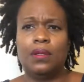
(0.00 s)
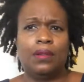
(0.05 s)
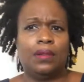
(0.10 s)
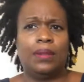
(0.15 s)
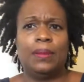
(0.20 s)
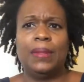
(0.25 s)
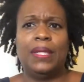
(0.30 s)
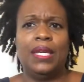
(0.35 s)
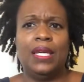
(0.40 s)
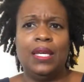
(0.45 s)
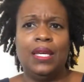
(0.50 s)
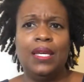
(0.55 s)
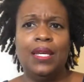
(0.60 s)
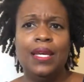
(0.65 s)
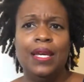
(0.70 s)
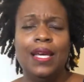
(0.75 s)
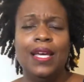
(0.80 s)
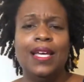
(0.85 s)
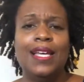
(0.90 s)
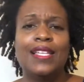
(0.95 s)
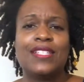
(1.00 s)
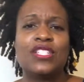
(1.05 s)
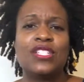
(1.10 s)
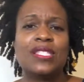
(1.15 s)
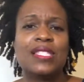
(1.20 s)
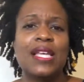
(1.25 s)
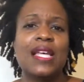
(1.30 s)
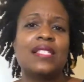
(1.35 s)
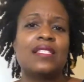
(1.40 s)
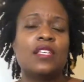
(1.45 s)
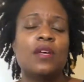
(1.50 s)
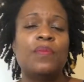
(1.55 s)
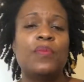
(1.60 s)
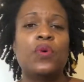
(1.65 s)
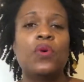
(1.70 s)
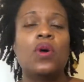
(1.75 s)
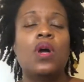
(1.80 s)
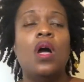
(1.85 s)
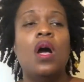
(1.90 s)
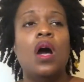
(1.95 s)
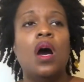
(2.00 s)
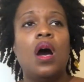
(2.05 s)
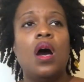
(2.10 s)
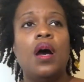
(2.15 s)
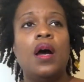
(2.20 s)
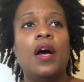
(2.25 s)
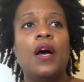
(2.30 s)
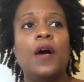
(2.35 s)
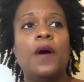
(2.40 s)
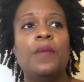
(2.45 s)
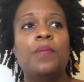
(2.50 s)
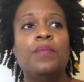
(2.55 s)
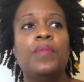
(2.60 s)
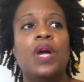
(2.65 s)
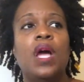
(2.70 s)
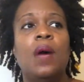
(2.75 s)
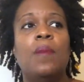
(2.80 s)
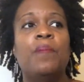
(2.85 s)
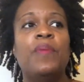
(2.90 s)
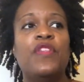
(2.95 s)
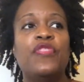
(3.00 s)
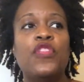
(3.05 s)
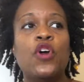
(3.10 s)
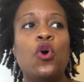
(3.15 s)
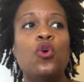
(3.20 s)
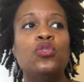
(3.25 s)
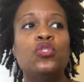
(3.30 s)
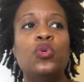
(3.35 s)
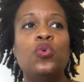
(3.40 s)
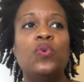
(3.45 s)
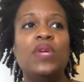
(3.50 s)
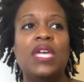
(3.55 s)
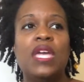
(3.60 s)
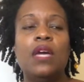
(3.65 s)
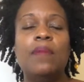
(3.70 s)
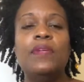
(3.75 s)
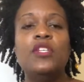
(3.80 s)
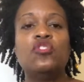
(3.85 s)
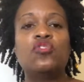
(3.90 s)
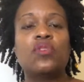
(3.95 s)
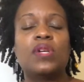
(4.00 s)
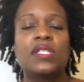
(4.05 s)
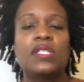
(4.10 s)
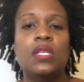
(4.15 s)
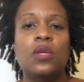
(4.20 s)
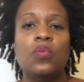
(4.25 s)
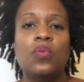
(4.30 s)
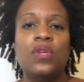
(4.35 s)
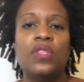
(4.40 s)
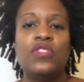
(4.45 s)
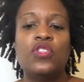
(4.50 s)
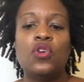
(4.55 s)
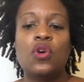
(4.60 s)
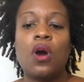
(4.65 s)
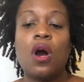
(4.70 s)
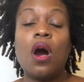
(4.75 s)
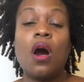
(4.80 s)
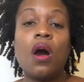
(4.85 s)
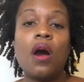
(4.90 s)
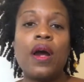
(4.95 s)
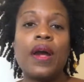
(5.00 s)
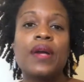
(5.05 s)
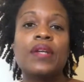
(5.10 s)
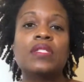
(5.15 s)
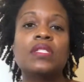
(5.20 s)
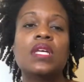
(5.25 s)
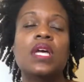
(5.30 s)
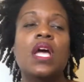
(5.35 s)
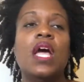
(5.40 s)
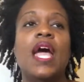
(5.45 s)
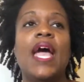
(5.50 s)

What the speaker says: I mean, it's just that simple. But those who can be trusted with your heart